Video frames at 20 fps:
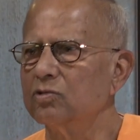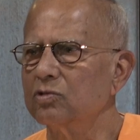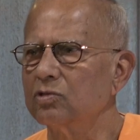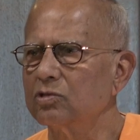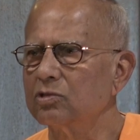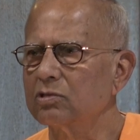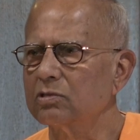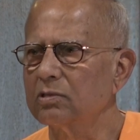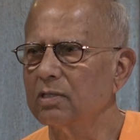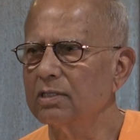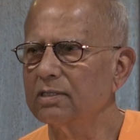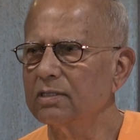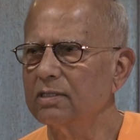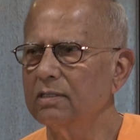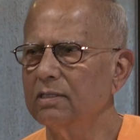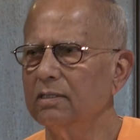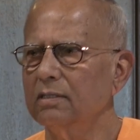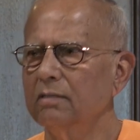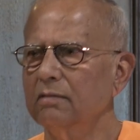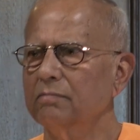
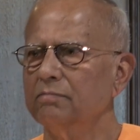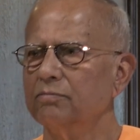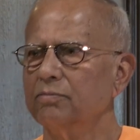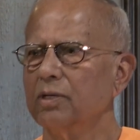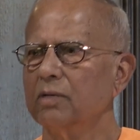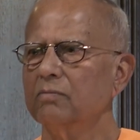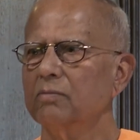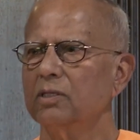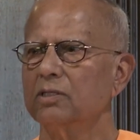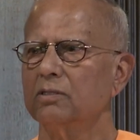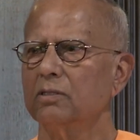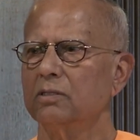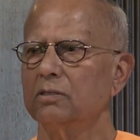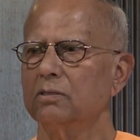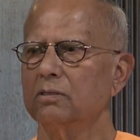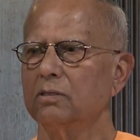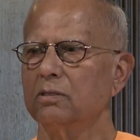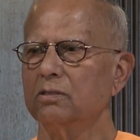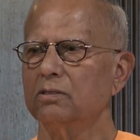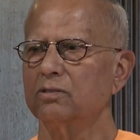Satya, Brahmacharya,
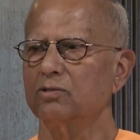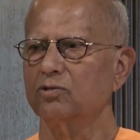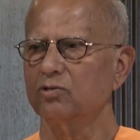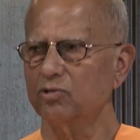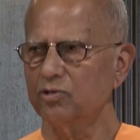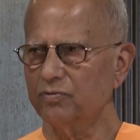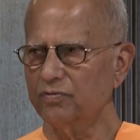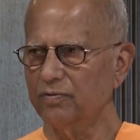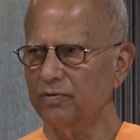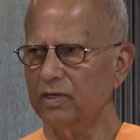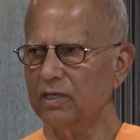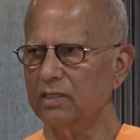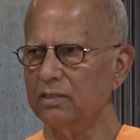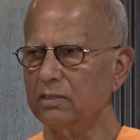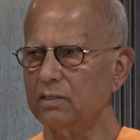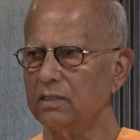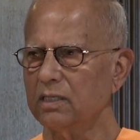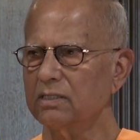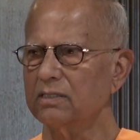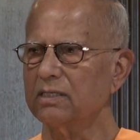
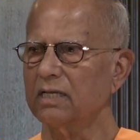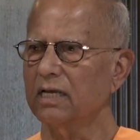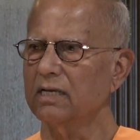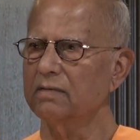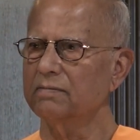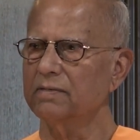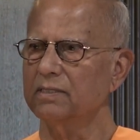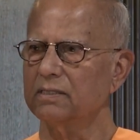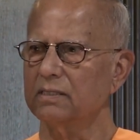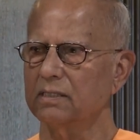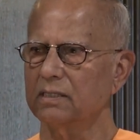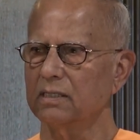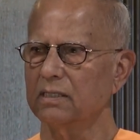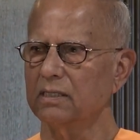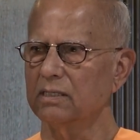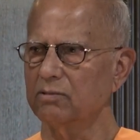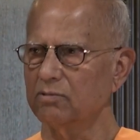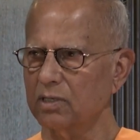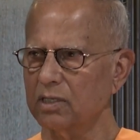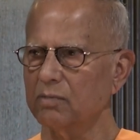truthfulness and celibacy.
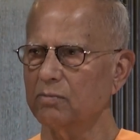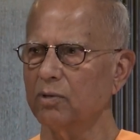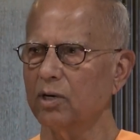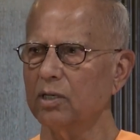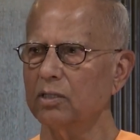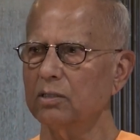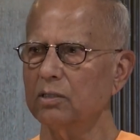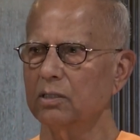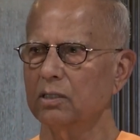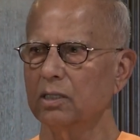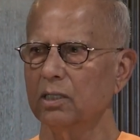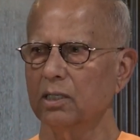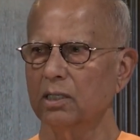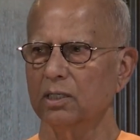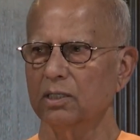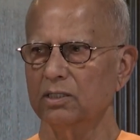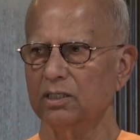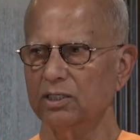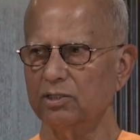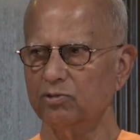You are a monk,
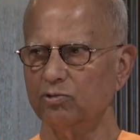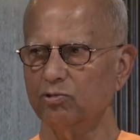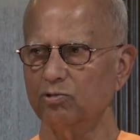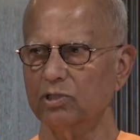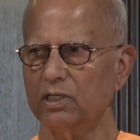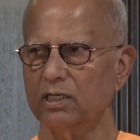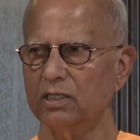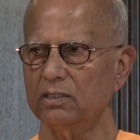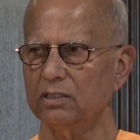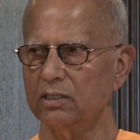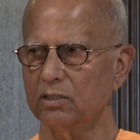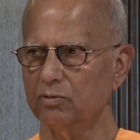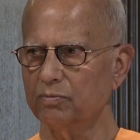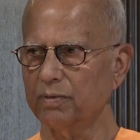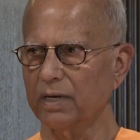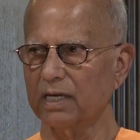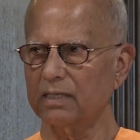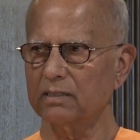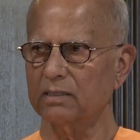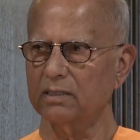these two things you
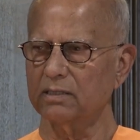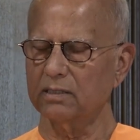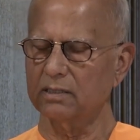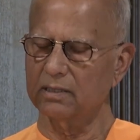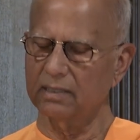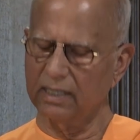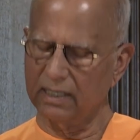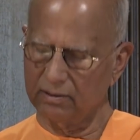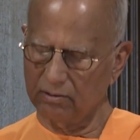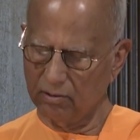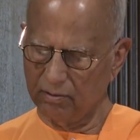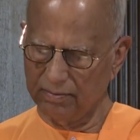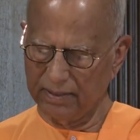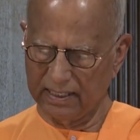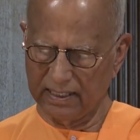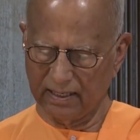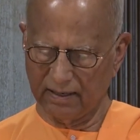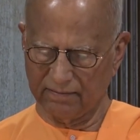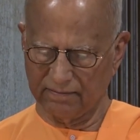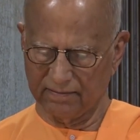practice, that will be
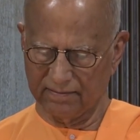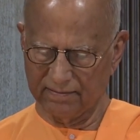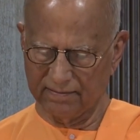enough.